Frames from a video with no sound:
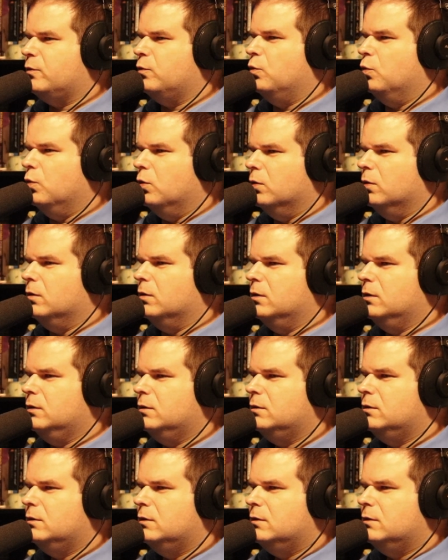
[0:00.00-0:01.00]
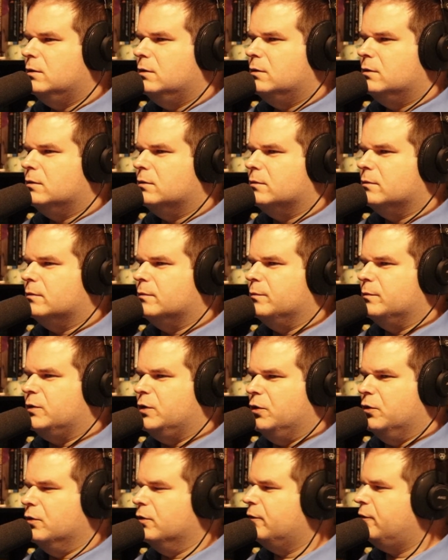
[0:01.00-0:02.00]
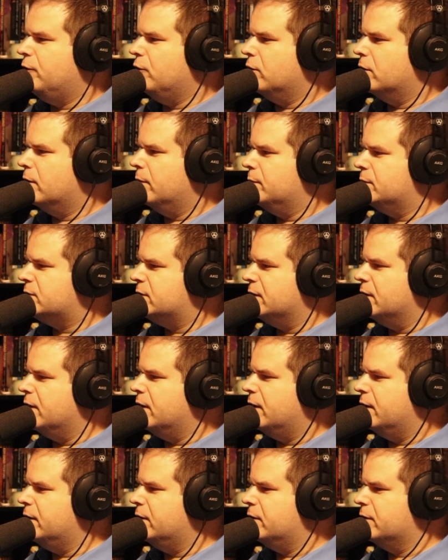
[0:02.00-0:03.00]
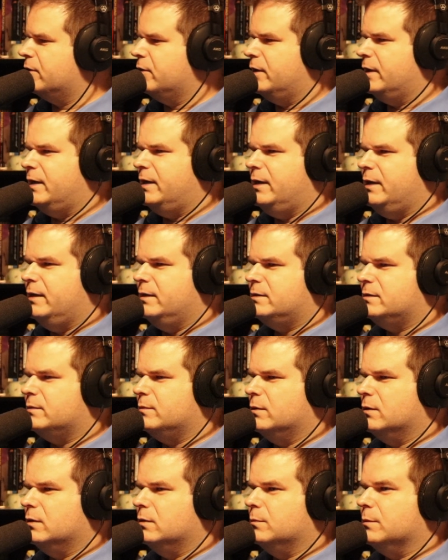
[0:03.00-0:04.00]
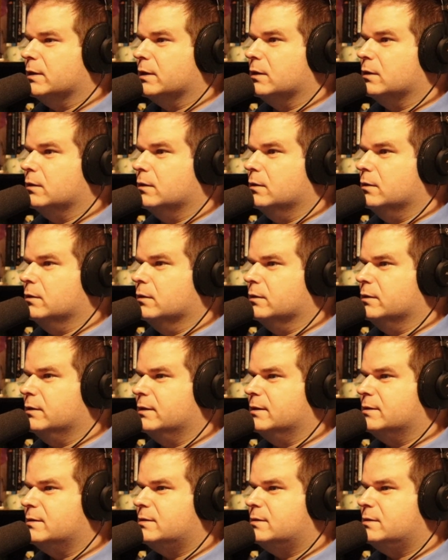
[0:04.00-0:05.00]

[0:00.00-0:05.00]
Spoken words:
wool uniforms in the 100-degree heat. Oh my goodness!